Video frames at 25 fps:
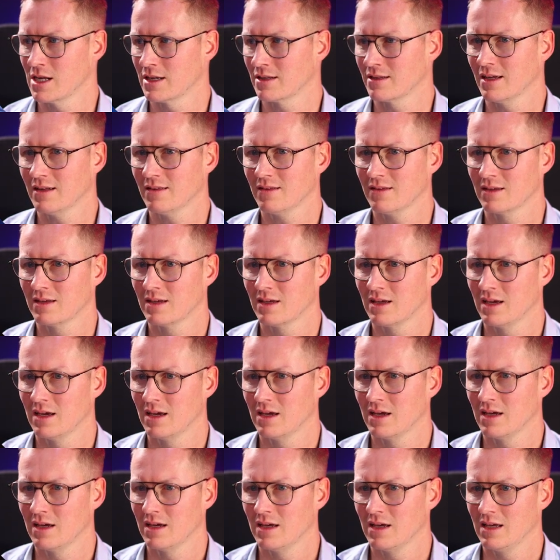like that.
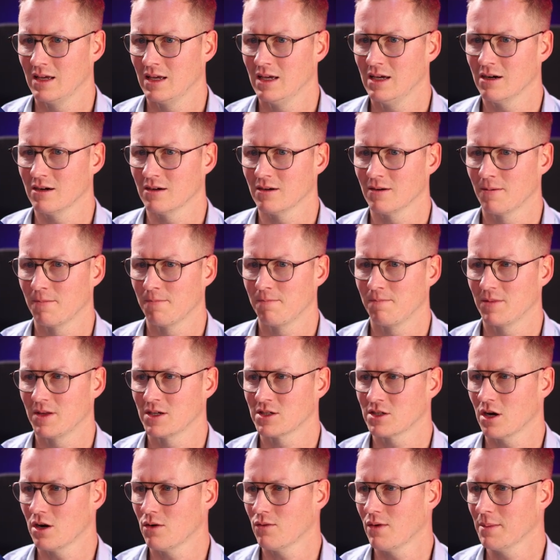Here
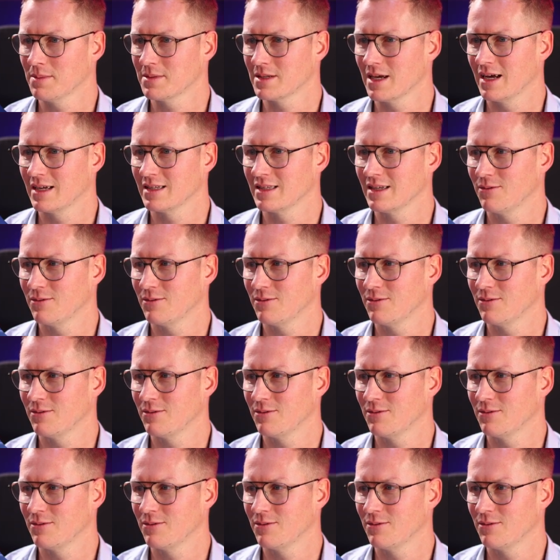is our website.